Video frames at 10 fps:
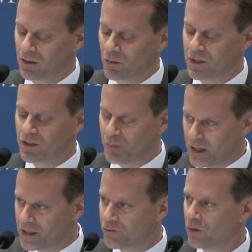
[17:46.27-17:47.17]
which is
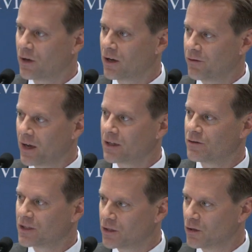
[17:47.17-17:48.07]
peaceful and effective
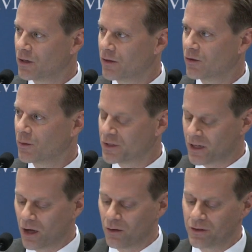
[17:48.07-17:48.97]
security for
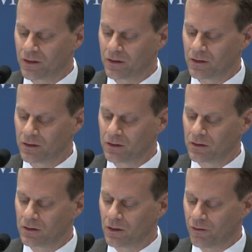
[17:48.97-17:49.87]
themselves,
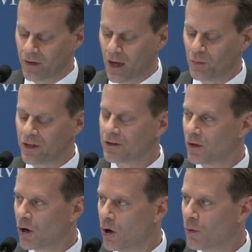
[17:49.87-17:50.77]
their families,
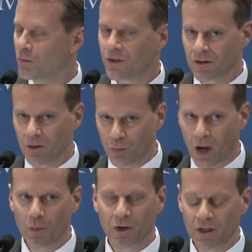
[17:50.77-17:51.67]
their homes, their
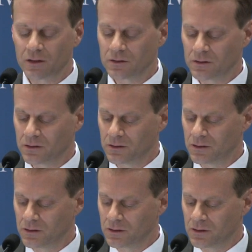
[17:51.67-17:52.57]
property.
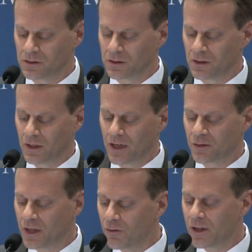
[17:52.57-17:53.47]
As
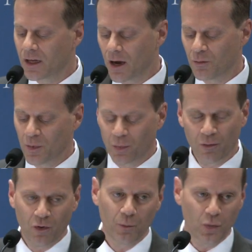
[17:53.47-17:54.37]
with everything government
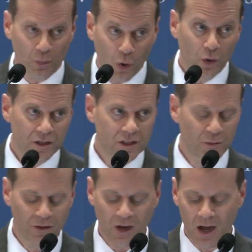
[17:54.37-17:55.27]
purports to
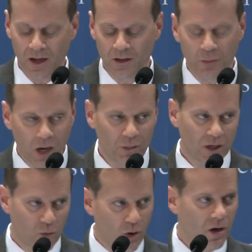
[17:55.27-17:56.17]
provide, the
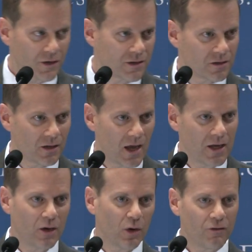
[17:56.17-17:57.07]
public wants
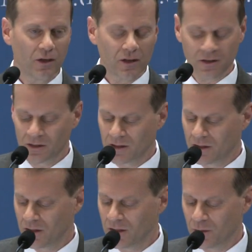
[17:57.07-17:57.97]
Andy Griffith,
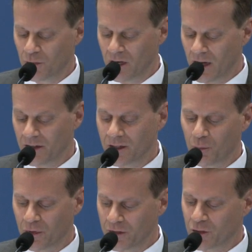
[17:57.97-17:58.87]
but it ends
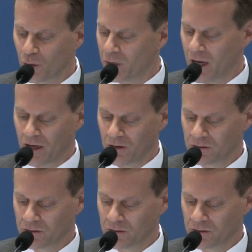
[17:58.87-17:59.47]
up with the Terminator.